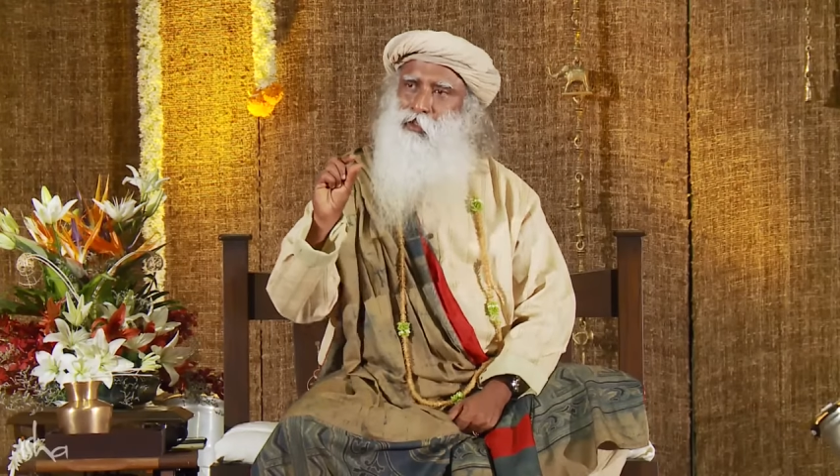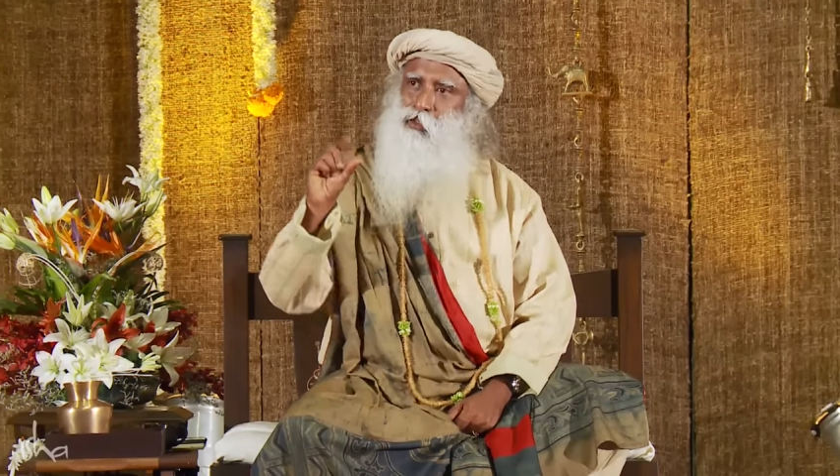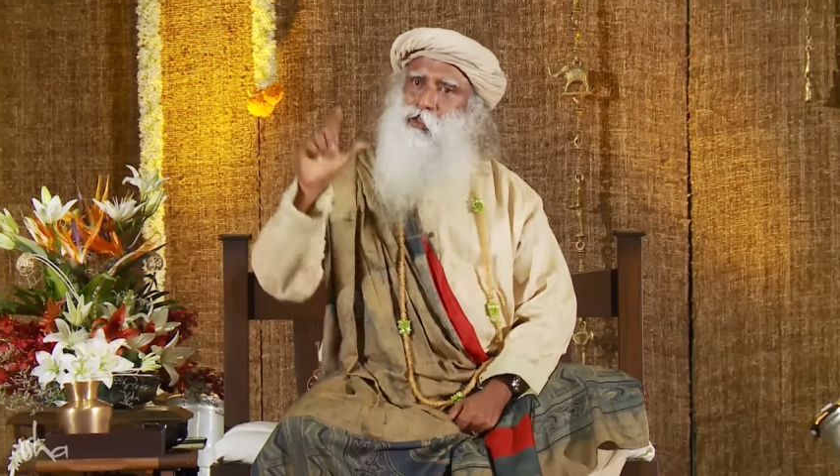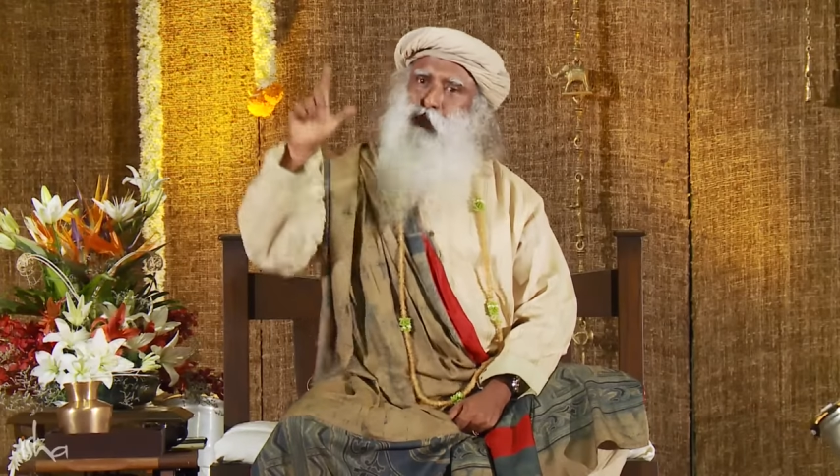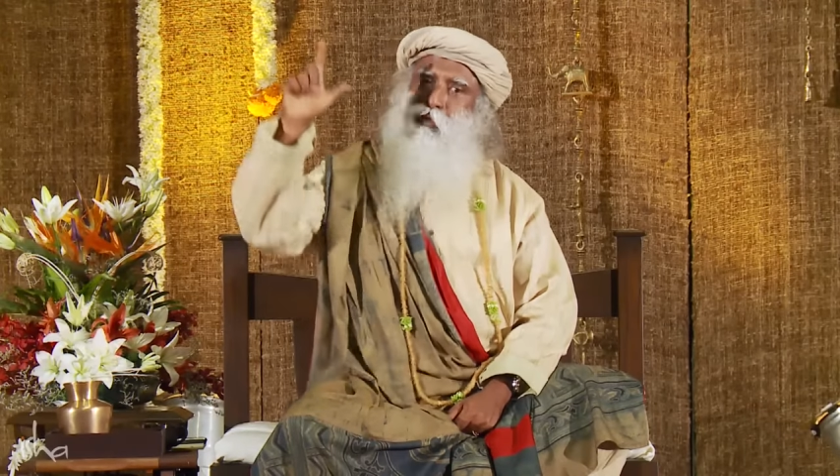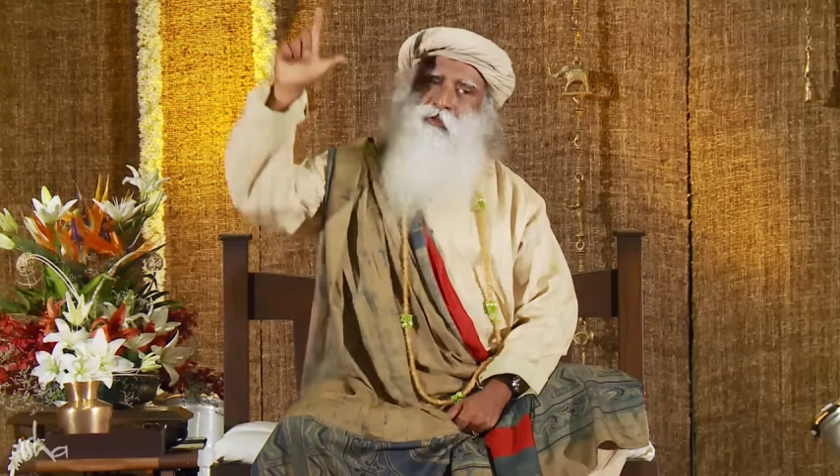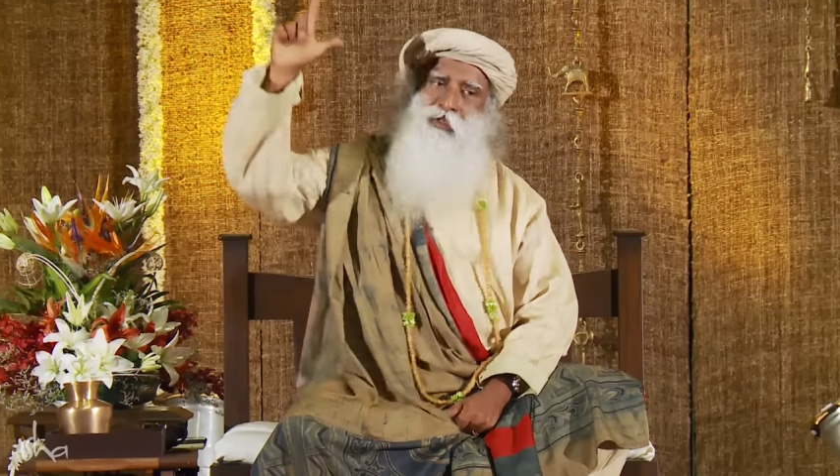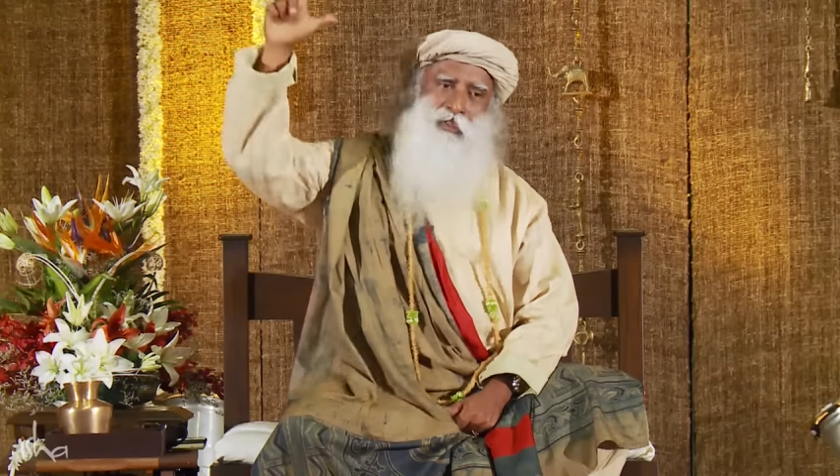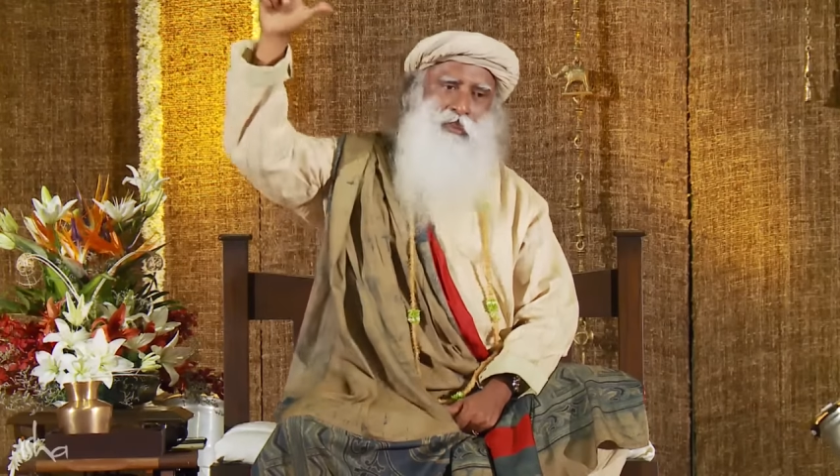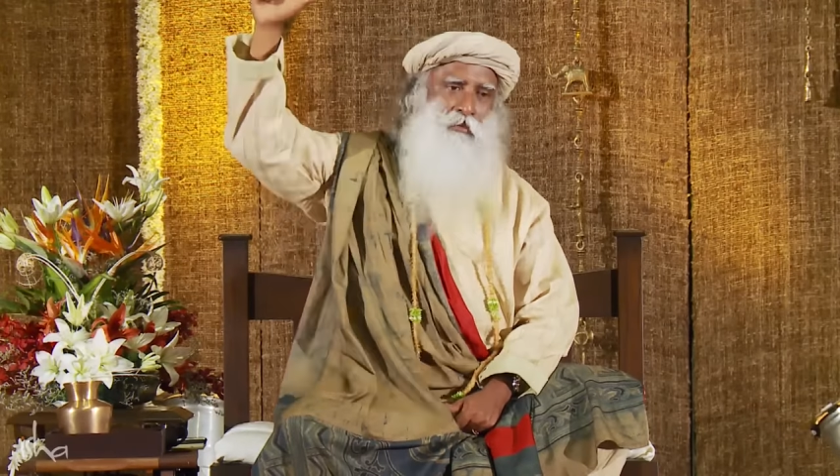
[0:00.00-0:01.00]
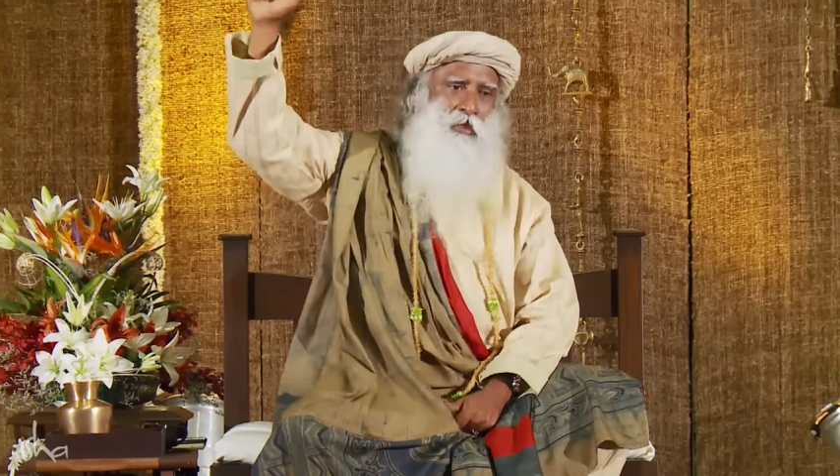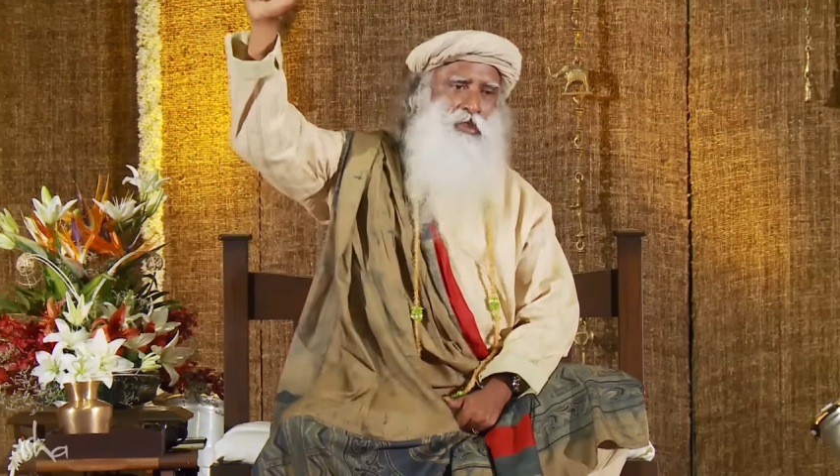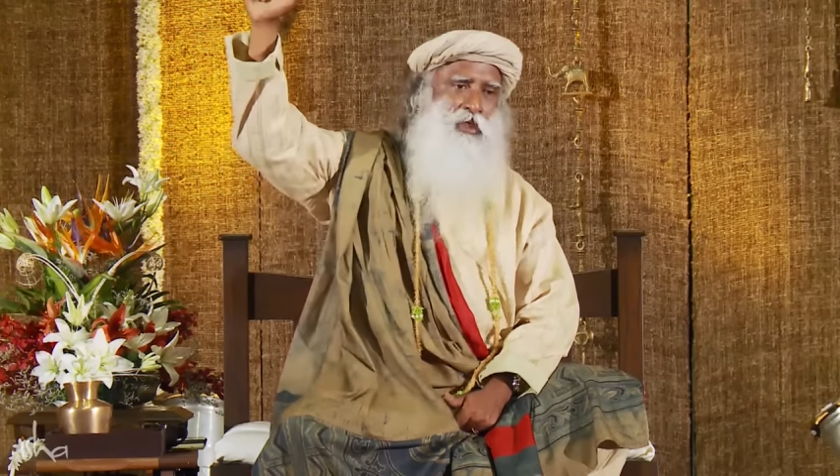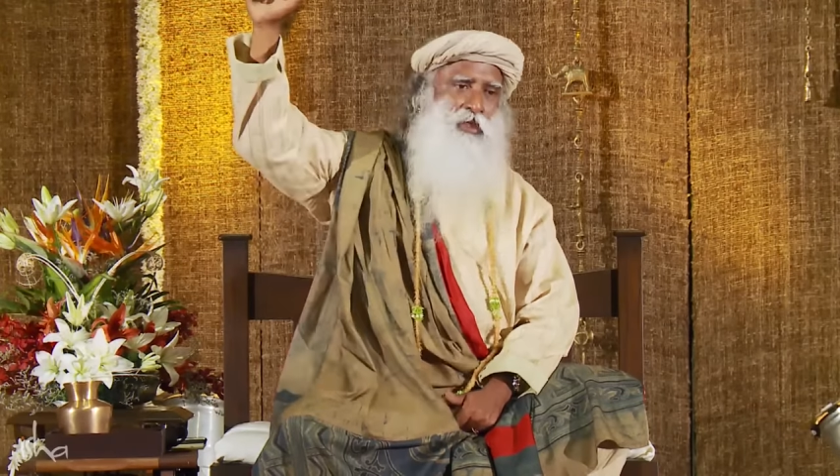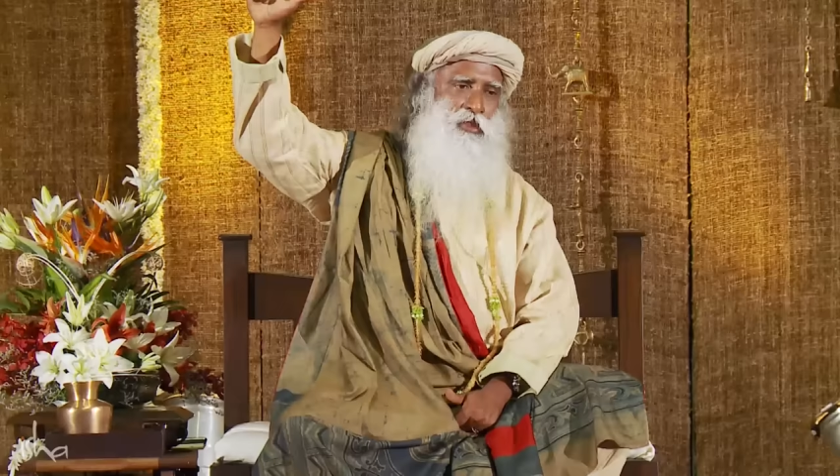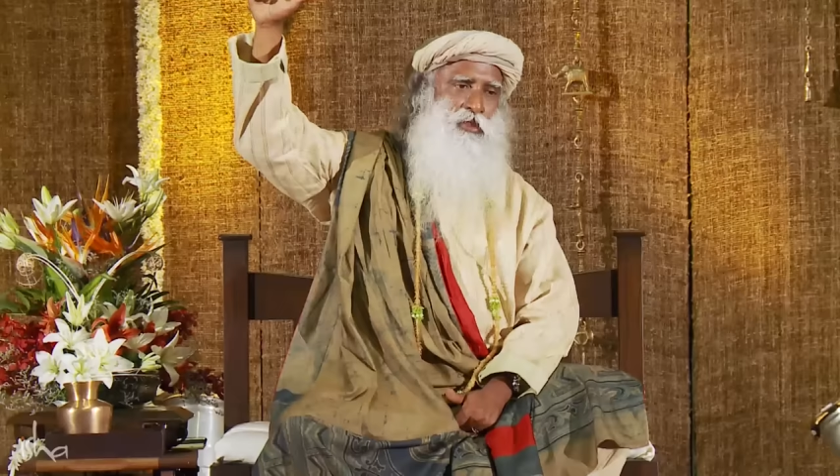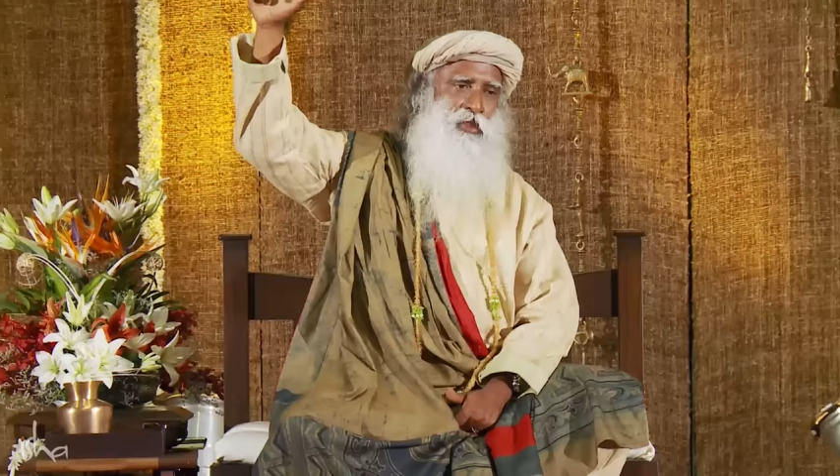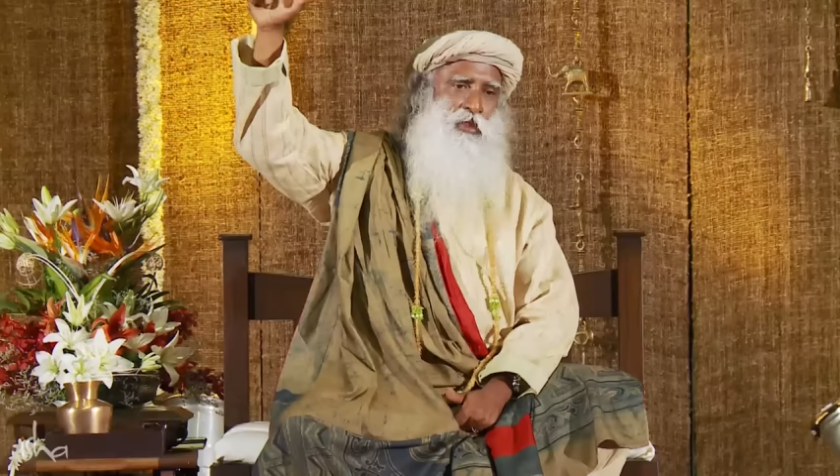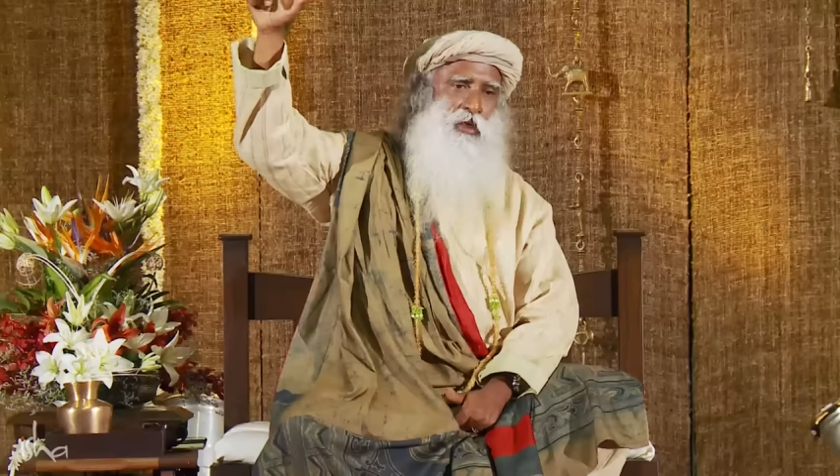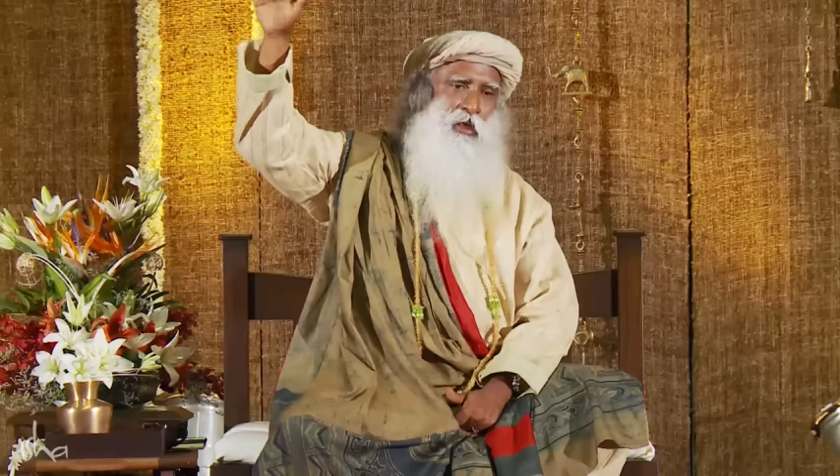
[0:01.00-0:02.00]
The universe is in a much larger
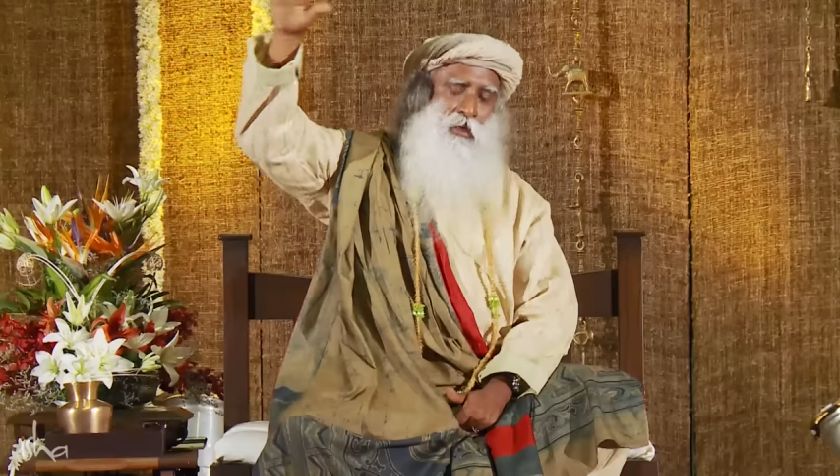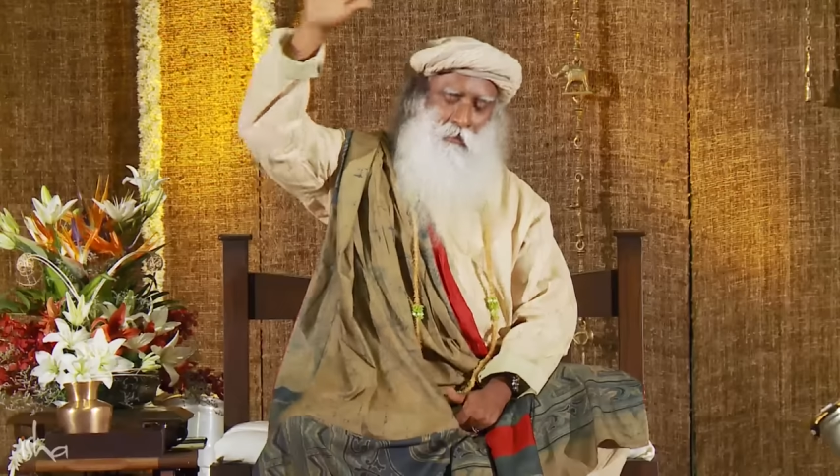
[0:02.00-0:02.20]
circle,